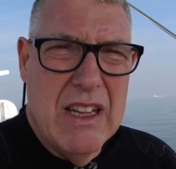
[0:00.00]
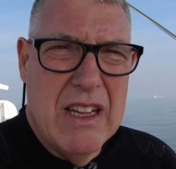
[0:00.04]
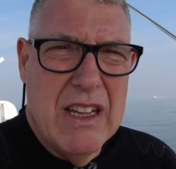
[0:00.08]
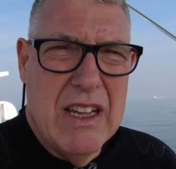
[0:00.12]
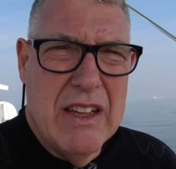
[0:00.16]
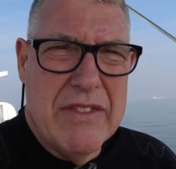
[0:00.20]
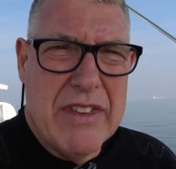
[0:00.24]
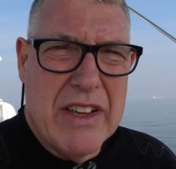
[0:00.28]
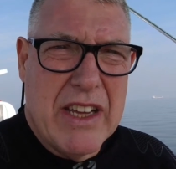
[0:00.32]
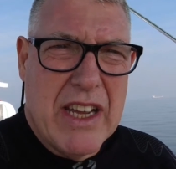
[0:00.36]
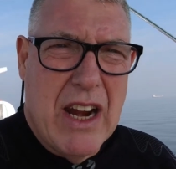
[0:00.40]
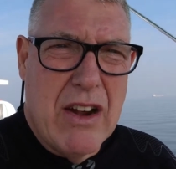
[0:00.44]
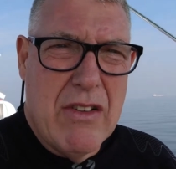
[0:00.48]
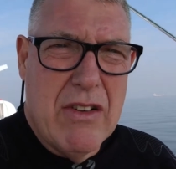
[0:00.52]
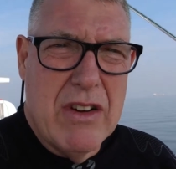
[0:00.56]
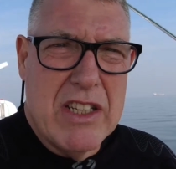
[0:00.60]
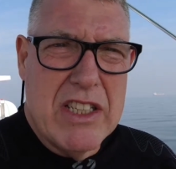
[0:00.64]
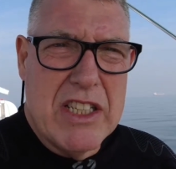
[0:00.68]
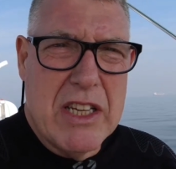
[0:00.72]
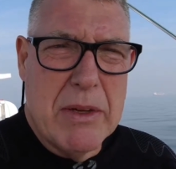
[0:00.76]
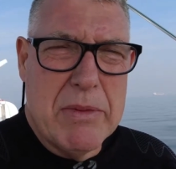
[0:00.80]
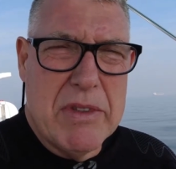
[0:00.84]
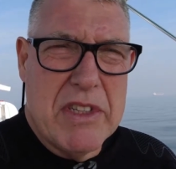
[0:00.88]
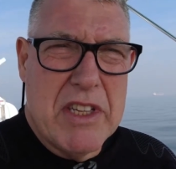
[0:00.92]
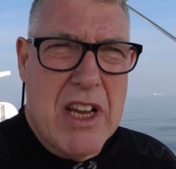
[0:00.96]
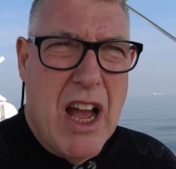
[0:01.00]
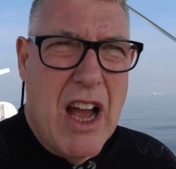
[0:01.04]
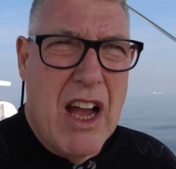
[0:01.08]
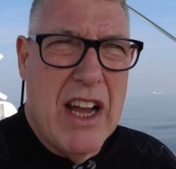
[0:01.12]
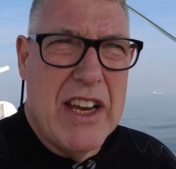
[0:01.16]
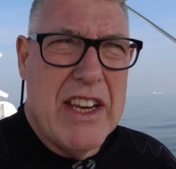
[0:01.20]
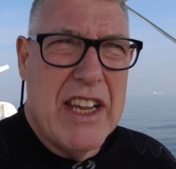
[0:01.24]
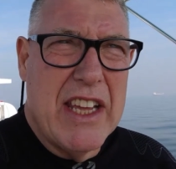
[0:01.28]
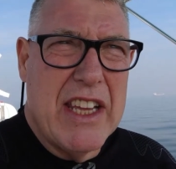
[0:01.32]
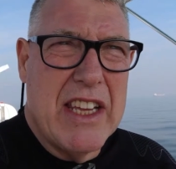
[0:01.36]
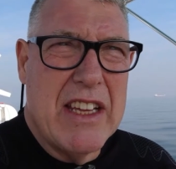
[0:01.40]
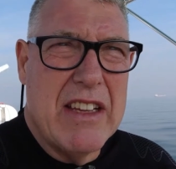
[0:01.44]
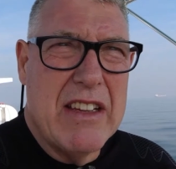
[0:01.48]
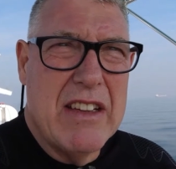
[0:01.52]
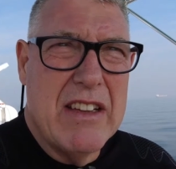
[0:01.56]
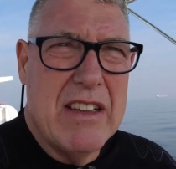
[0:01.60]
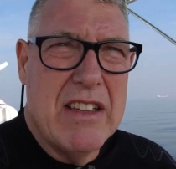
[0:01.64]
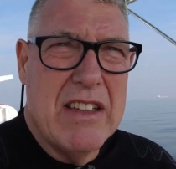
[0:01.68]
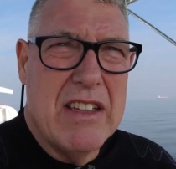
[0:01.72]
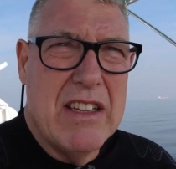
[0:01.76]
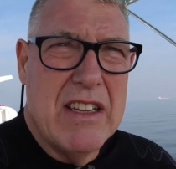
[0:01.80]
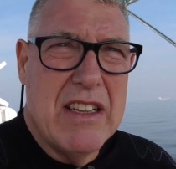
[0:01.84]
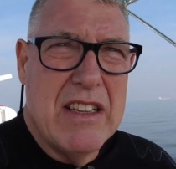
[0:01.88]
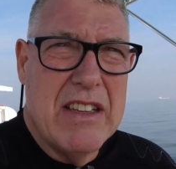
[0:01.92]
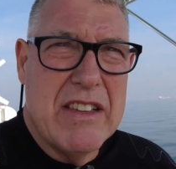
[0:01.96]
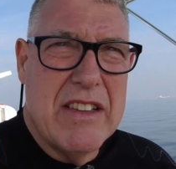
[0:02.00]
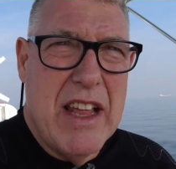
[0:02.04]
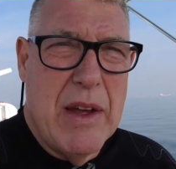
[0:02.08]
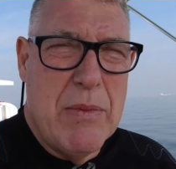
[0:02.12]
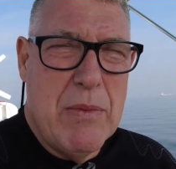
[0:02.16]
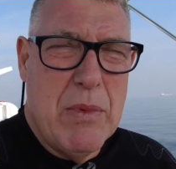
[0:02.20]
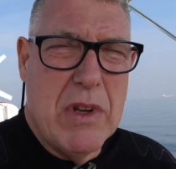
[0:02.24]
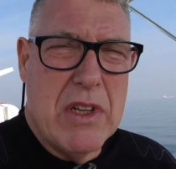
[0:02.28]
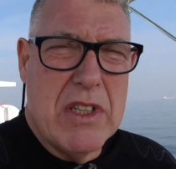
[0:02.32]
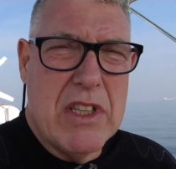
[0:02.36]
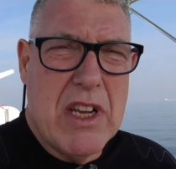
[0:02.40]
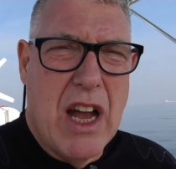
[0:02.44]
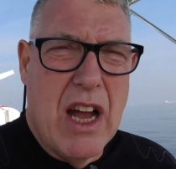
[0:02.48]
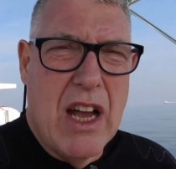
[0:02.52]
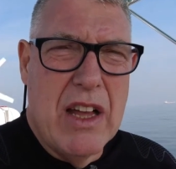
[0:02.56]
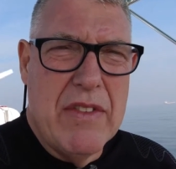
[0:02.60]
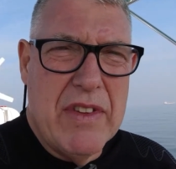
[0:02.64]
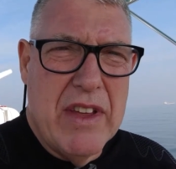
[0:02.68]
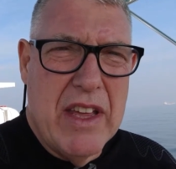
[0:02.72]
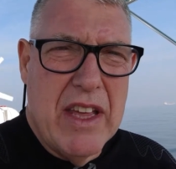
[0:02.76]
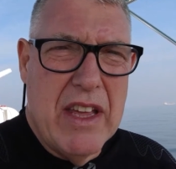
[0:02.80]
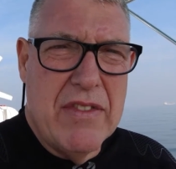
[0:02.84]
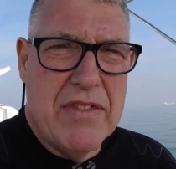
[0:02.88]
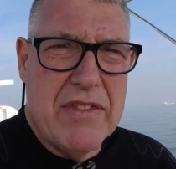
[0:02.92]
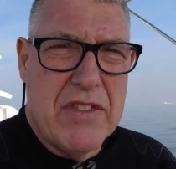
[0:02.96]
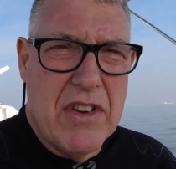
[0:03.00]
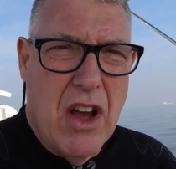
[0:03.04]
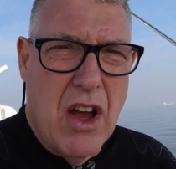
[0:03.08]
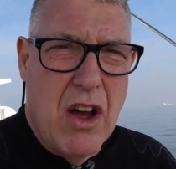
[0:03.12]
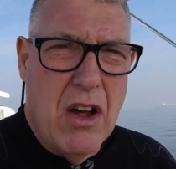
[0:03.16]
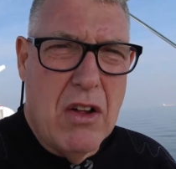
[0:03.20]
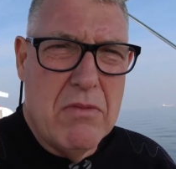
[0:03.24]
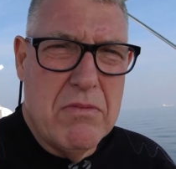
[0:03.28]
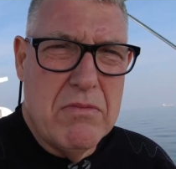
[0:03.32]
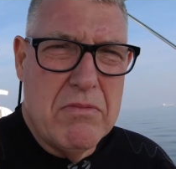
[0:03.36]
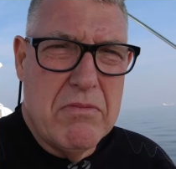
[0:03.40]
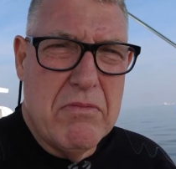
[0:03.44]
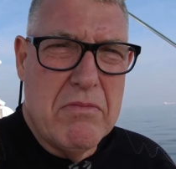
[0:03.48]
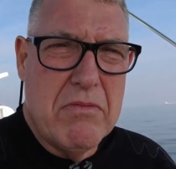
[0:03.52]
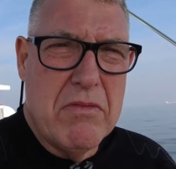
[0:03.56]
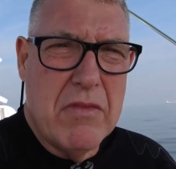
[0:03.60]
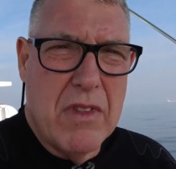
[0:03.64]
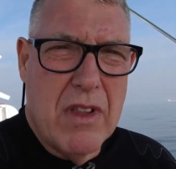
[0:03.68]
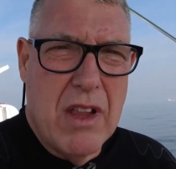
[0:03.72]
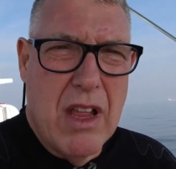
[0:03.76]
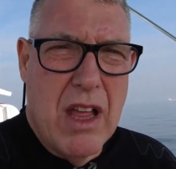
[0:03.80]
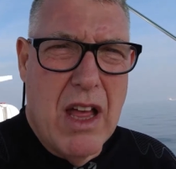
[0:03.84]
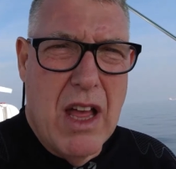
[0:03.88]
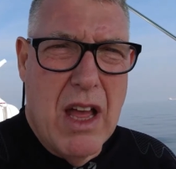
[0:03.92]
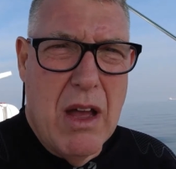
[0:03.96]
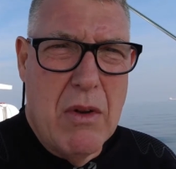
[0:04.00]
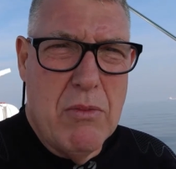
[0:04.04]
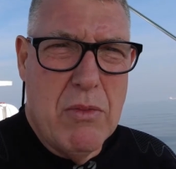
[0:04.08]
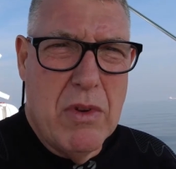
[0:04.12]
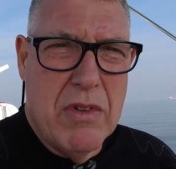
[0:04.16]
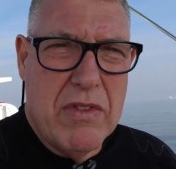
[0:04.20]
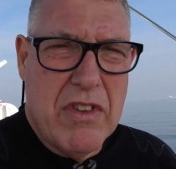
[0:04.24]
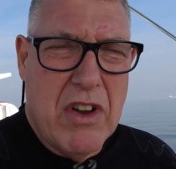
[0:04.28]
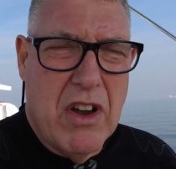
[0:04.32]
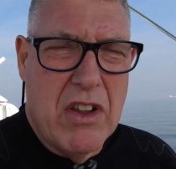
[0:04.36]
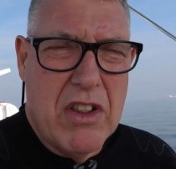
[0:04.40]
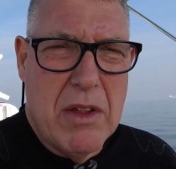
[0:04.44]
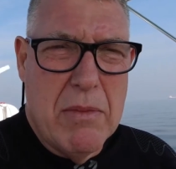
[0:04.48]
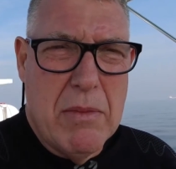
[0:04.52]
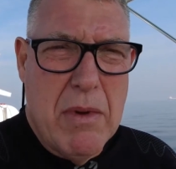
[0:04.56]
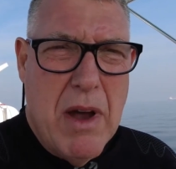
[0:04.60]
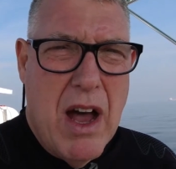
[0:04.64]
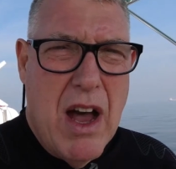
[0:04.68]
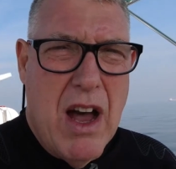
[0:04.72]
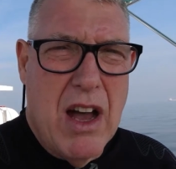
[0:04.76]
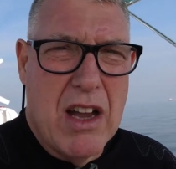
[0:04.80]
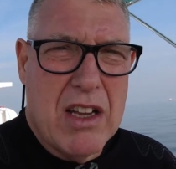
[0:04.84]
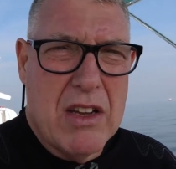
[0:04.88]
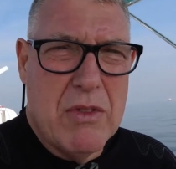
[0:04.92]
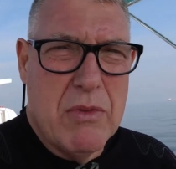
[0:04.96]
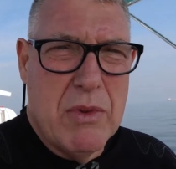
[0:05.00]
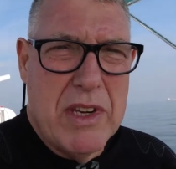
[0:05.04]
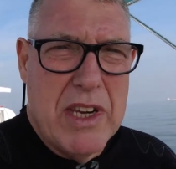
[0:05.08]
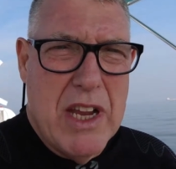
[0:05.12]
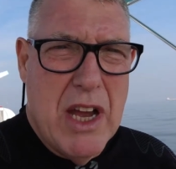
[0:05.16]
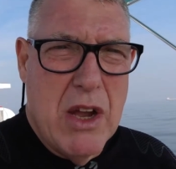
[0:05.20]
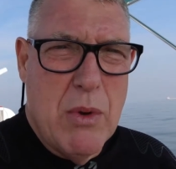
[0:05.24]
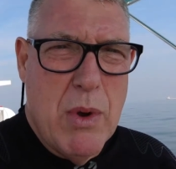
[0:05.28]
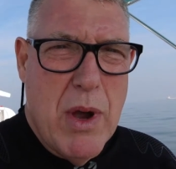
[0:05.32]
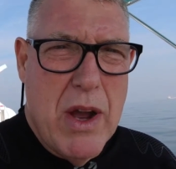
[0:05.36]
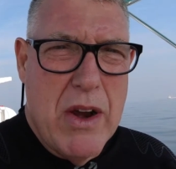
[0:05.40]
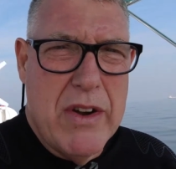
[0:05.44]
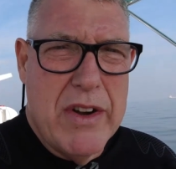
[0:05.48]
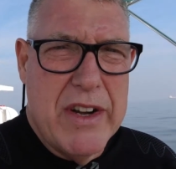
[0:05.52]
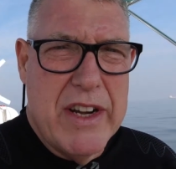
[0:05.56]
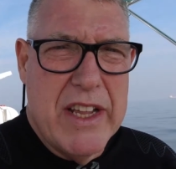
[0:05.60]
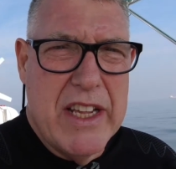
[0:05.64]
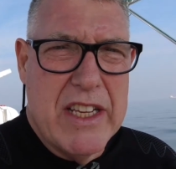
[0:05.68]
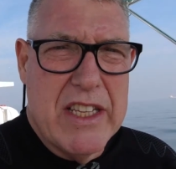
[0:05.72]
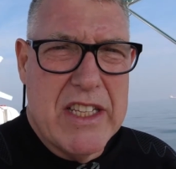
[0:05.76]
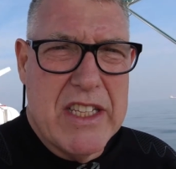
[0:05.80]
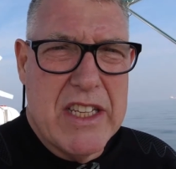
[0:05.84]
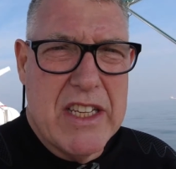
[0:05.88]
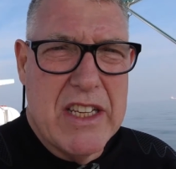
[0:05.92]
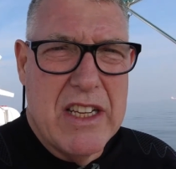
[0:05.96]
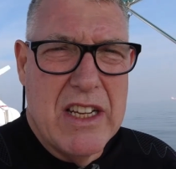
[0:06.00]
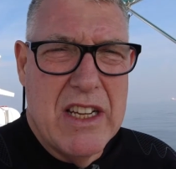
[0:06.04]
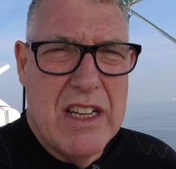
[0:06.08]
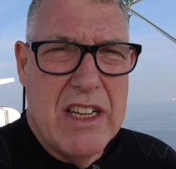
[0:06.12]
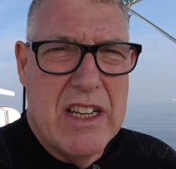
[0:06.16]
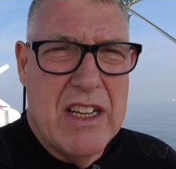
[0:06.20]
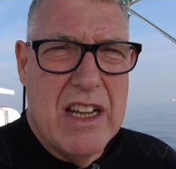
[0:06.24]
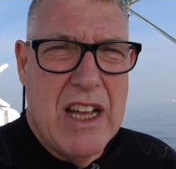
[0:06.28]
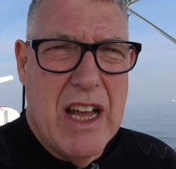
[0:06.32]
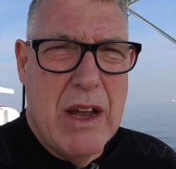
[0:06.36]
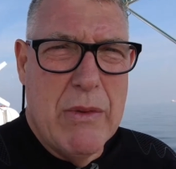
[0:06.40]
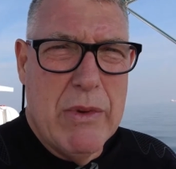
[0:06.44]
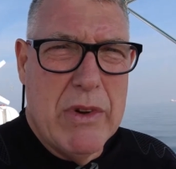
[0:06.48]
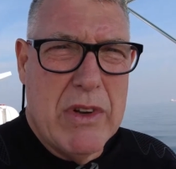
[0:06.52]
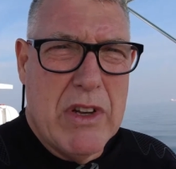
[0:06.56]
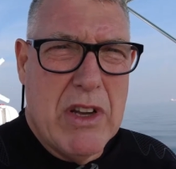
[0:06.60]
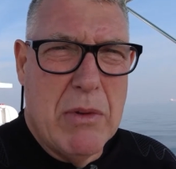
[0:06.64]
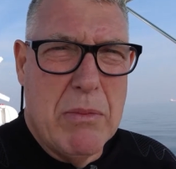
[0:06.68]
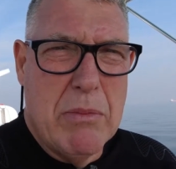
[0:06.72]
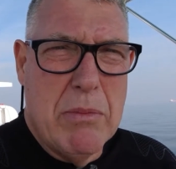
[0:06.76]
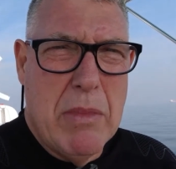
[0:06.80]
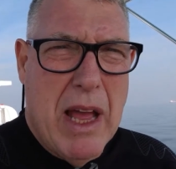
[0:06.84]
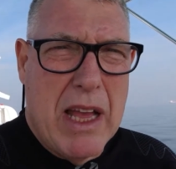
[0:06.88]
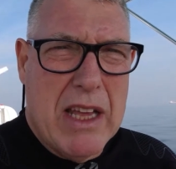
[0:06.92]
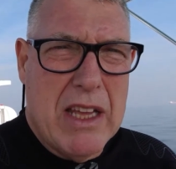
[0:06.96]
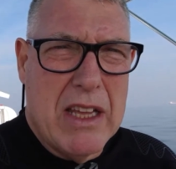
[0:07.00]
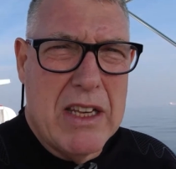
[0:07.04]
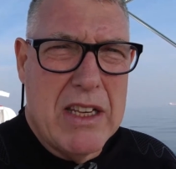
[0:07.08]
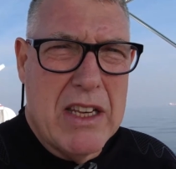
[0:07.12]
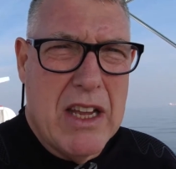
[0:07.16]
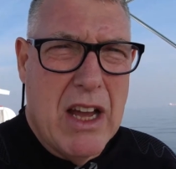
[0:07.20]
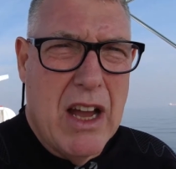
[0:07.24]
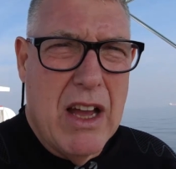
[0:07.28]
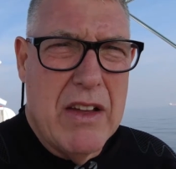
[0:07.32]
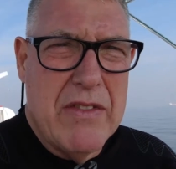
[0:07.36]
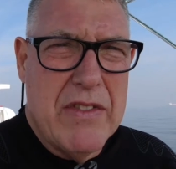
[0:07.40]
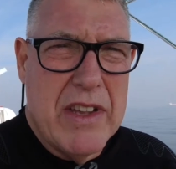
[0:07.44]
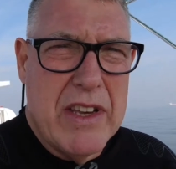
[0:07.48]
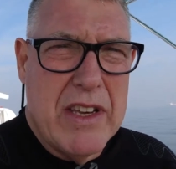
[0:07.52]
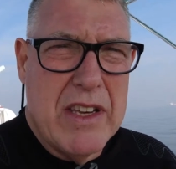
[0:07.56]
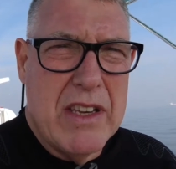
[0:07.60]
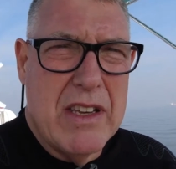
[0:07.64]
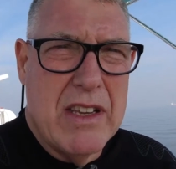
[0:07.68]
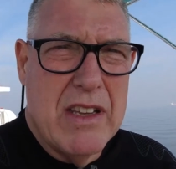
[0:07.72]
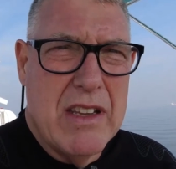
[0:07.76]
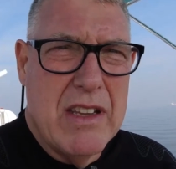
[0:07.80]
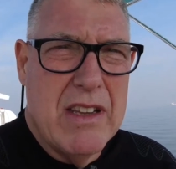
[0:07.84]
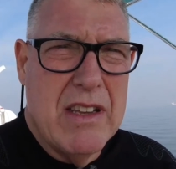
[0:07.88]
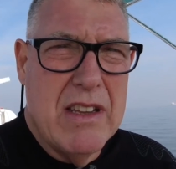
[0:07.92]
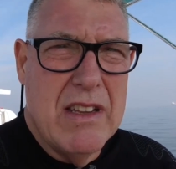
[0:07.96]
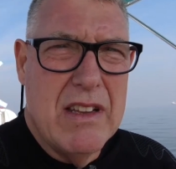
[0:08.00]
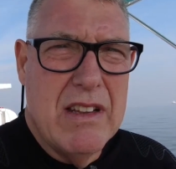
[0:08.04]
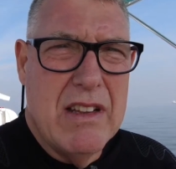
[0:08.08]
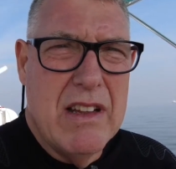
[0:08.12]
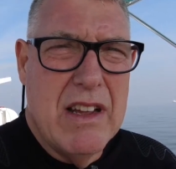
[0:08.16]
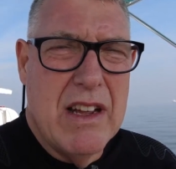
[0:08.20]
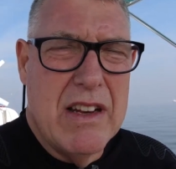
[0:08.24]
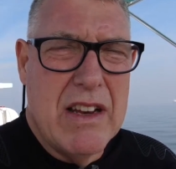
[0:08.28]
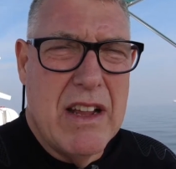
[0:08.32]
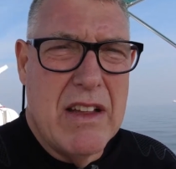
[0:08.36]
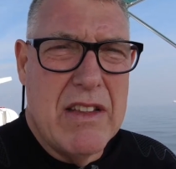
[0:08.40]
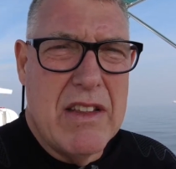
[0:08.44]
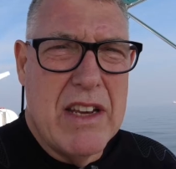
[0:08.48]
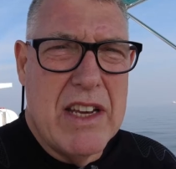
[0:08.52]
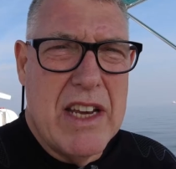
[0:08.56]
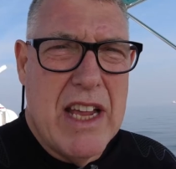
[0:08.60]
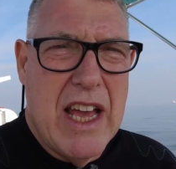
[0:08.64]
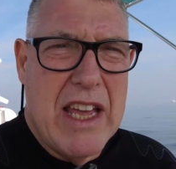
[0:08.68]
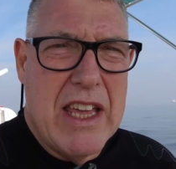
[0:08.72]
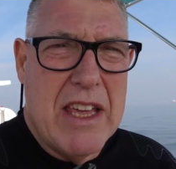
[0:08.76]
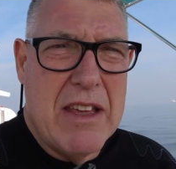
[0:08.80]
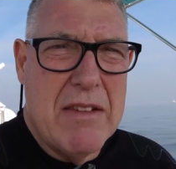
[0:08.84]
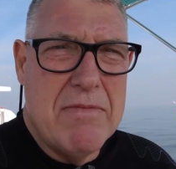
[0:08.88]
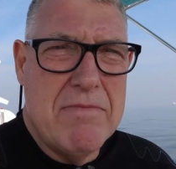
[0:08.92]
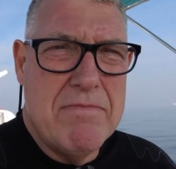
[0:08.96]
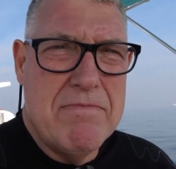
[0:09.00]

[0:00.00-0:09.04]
If the current's subsiding, then we'll dive it. If not, we've got the mark, we know where it is, and we'll come back and dive it another day.